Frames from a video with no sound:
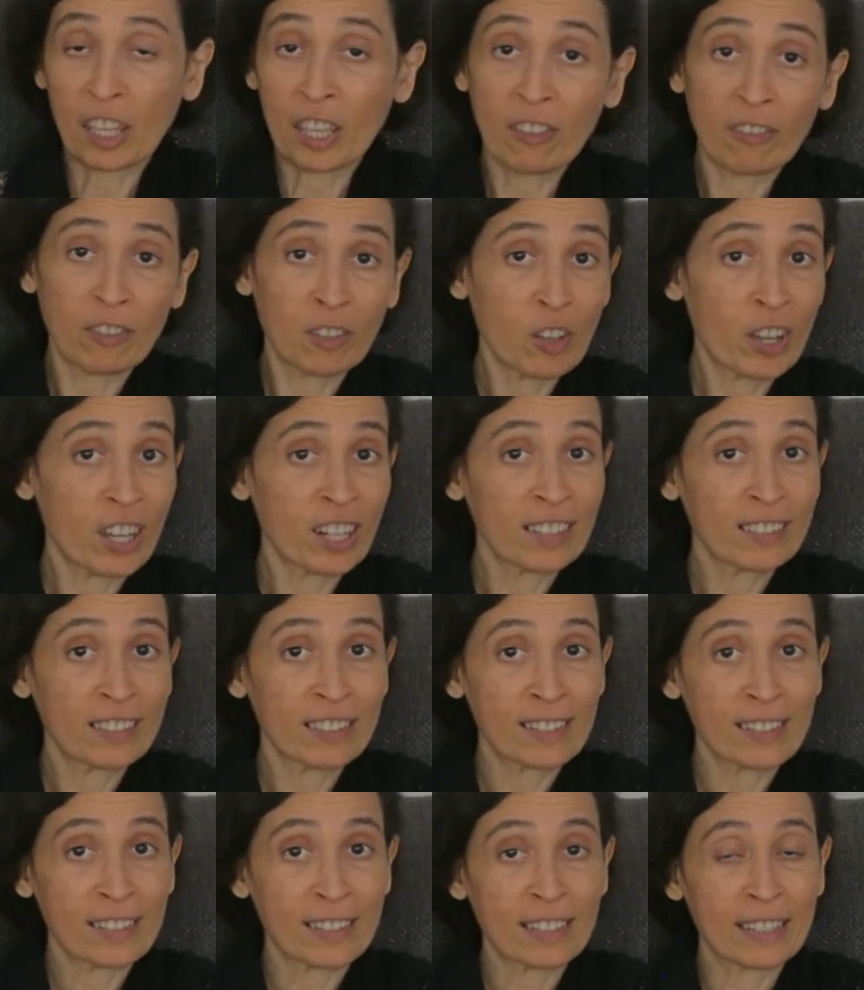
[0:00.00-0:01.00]
If you are
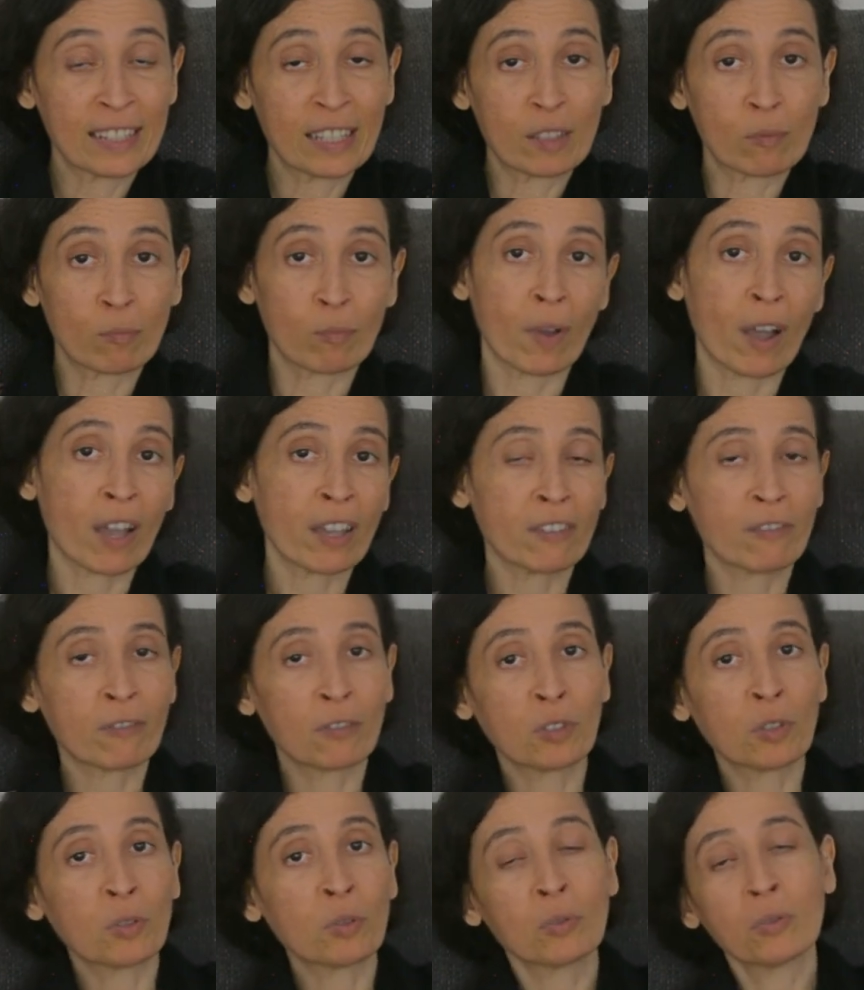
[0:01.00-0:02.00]
interested in my
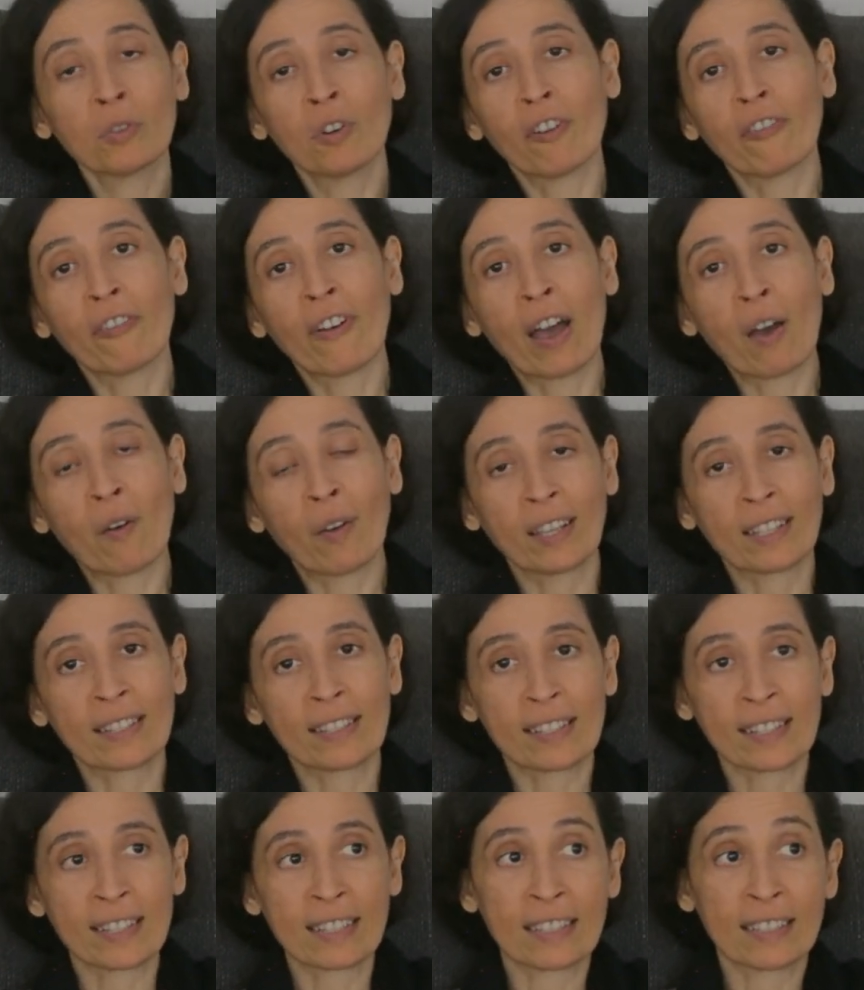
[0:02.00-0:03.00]
view of how I
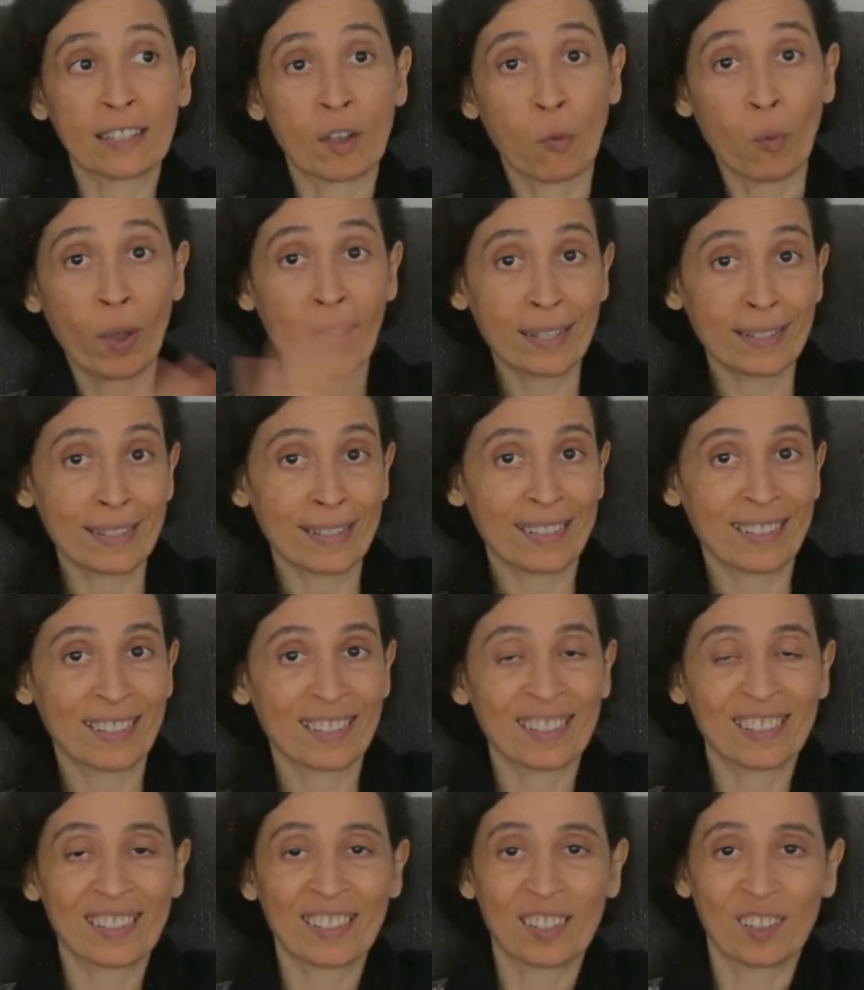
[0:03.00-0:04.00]
see the West
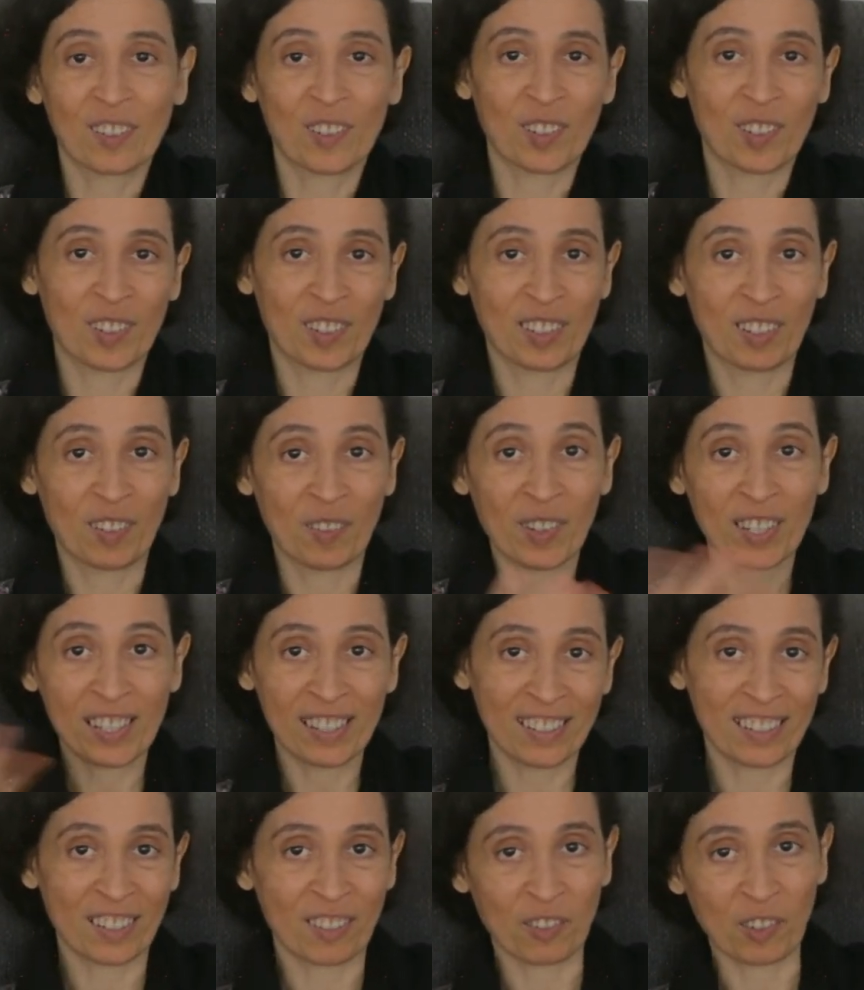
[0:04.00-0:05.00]
or the
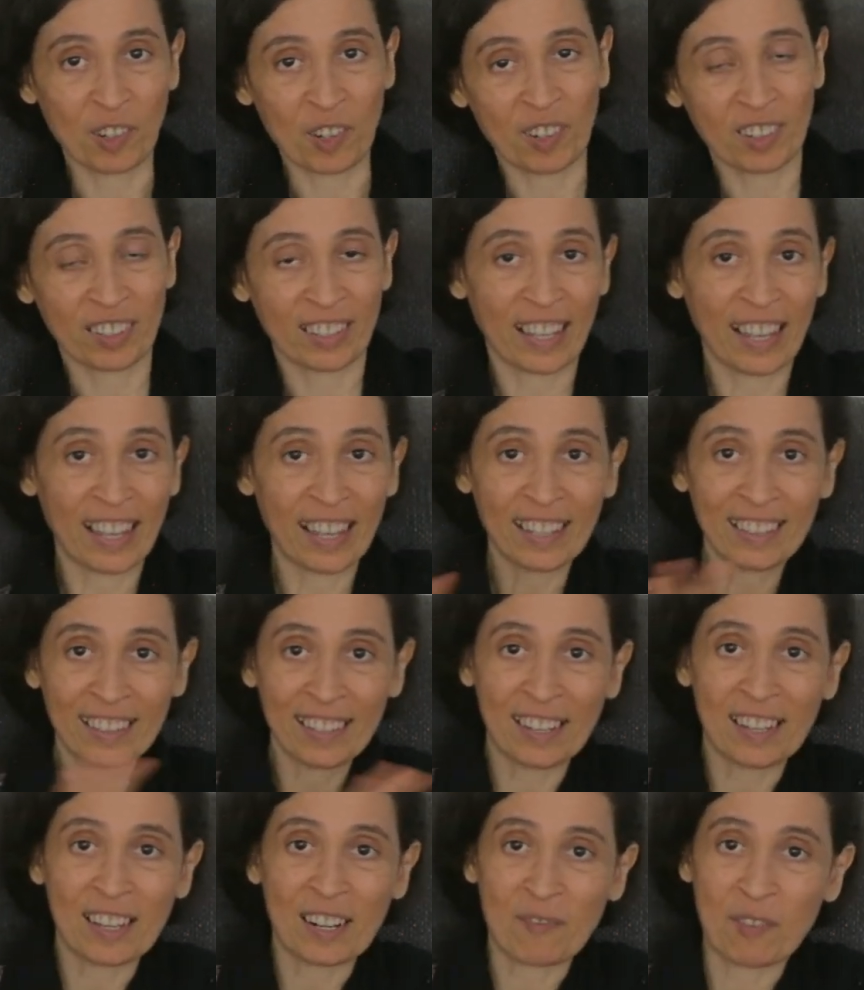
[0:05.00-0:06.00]
Western world
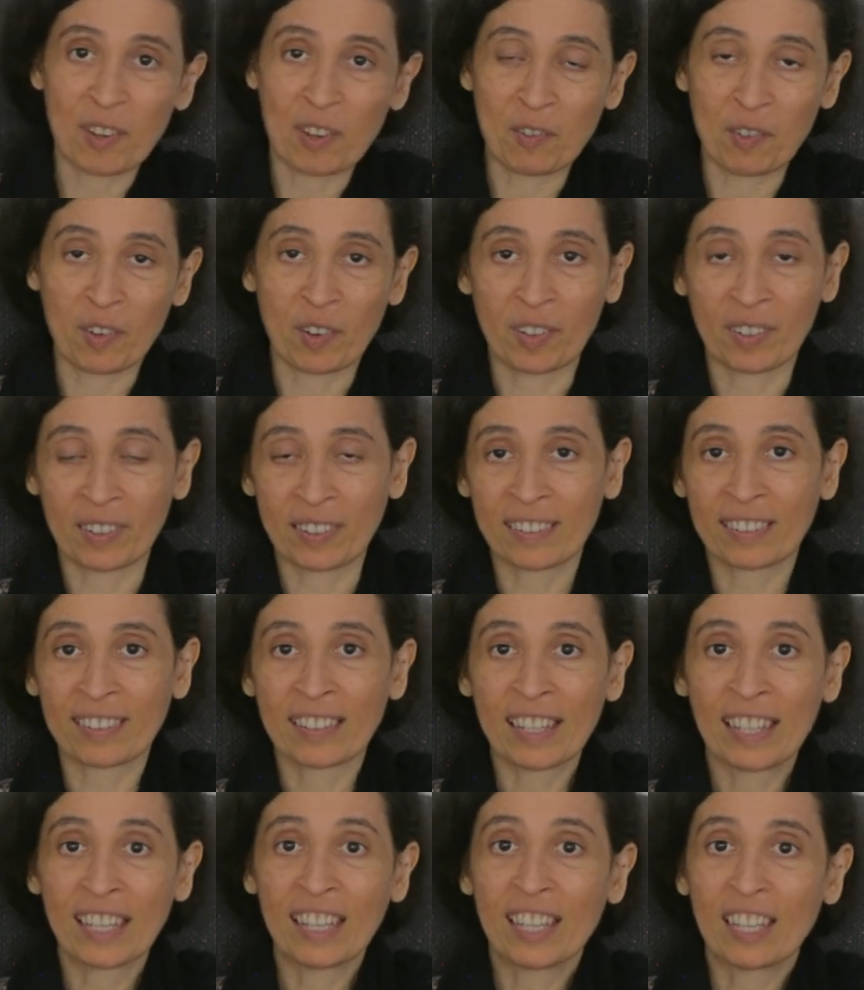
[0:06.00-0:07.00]
and the Arabic world,
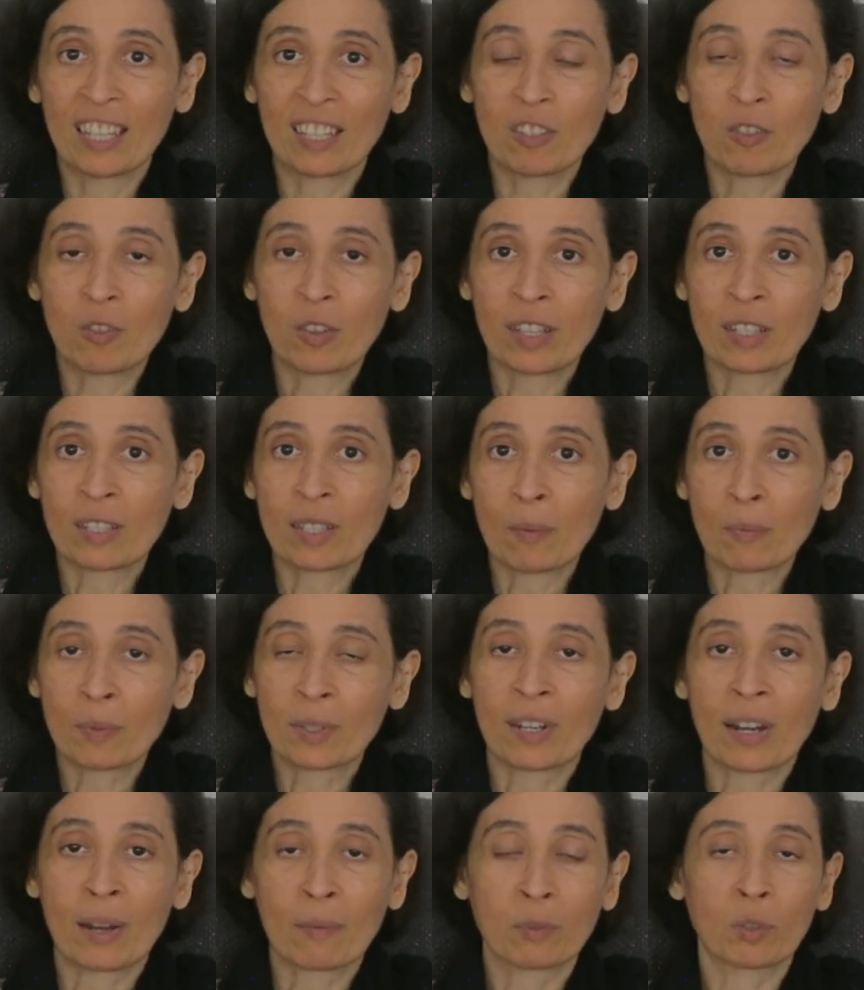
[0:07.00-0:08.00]
you can
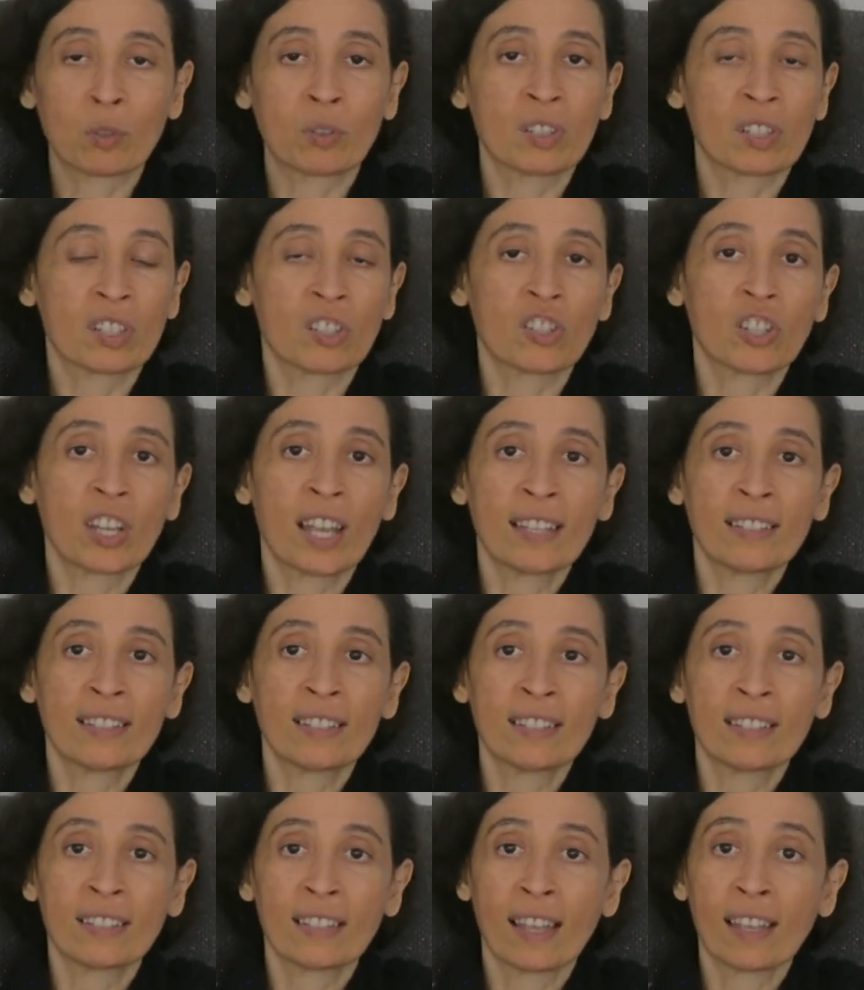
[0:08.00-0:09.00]
subscribe to this
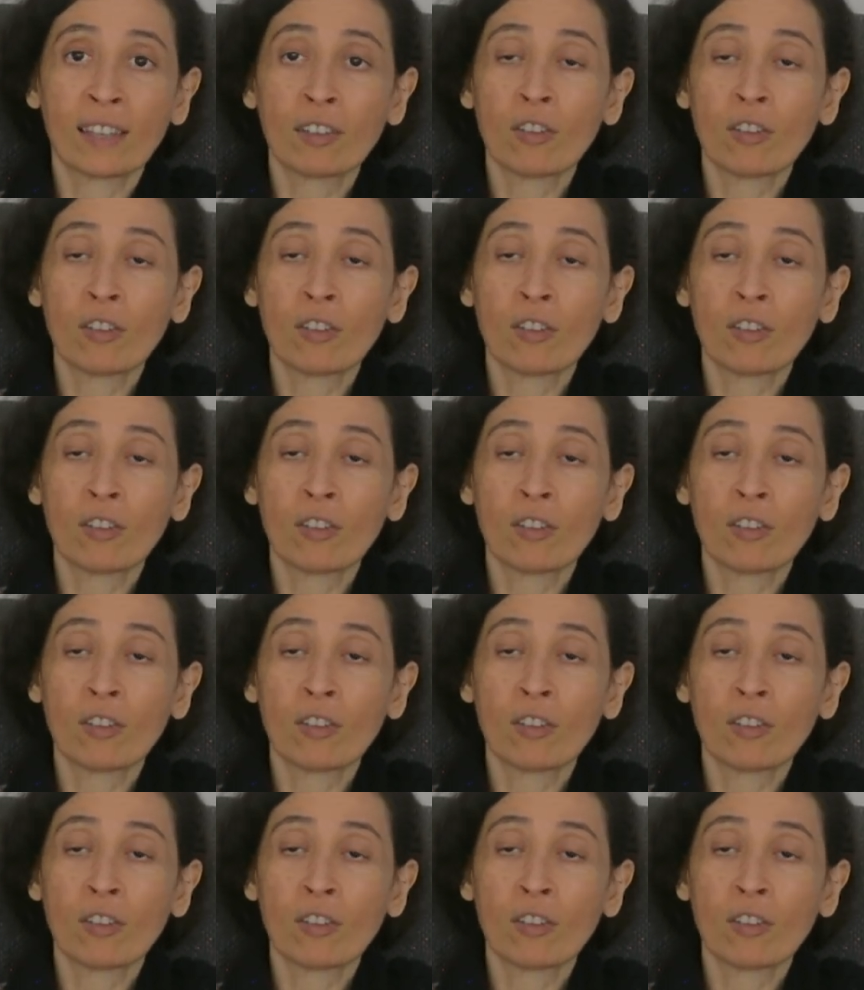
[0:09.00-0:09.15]
channel. I